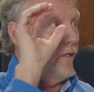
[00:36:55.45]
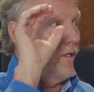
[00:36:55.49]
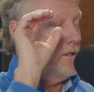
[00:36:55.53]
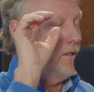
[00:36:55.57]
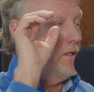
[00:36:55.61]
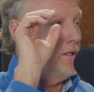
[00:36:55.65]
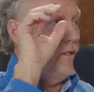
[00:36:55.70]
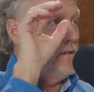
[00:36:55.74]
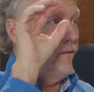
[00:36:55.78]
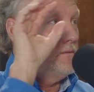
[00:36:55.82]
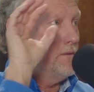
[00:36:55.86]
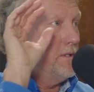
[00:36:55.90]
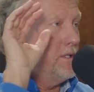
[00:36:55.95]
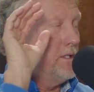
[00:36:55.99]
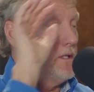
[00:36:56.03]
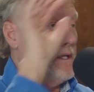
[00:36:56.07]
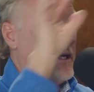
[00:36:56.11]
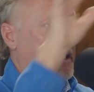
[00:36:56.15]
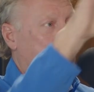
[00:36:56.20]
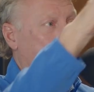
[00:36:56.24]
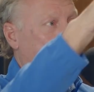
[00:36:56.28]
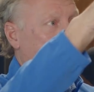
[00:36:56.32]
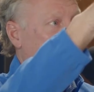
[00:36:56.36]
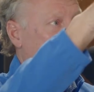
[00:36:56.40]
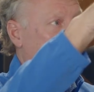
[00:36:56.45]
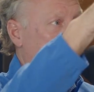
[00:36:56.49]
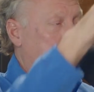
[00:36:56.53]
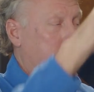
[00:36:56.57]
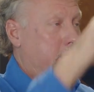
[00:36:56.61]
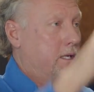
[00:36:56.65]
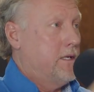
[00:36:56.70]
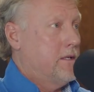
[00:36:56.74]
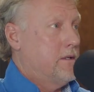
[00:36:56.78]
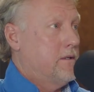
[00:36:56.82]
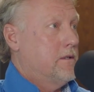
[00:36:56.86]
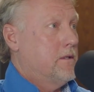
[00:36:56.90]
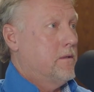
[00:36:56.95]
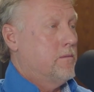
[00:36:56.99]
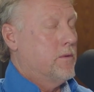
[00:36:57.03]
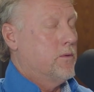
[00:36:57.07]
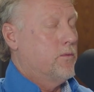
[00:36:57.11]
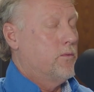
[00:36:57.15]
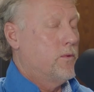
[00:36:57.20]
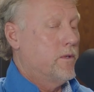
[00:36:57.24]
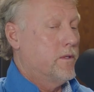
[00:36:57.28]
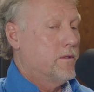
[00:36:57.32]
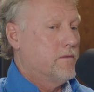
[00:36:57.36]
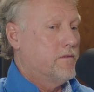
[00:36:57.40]
directly in line behind number
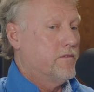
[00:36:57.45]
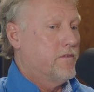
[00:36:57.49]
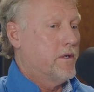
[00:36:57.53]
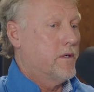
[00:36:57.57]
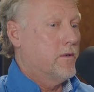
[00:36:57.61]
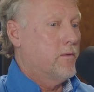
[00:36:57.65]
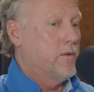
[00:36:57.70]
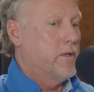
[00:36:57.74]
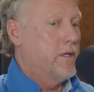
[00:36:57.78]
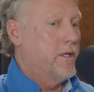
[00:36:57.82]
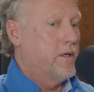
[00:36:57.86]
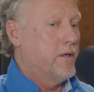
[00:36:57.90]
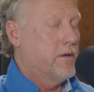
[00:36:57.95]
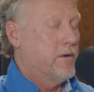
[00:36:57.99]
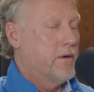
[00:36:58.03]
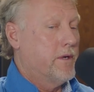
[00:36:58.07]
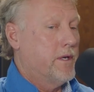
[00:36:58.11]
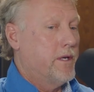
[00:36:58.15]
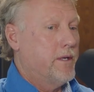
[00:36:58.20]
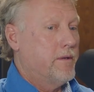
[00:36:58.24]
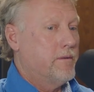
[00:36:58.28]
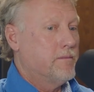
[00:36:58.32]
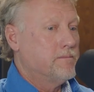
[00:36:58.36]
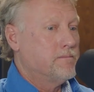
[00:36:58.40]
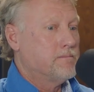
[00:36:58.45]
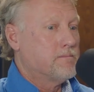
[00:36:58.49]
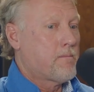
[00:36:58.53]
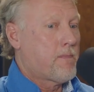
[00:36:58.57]
1 fairway and green,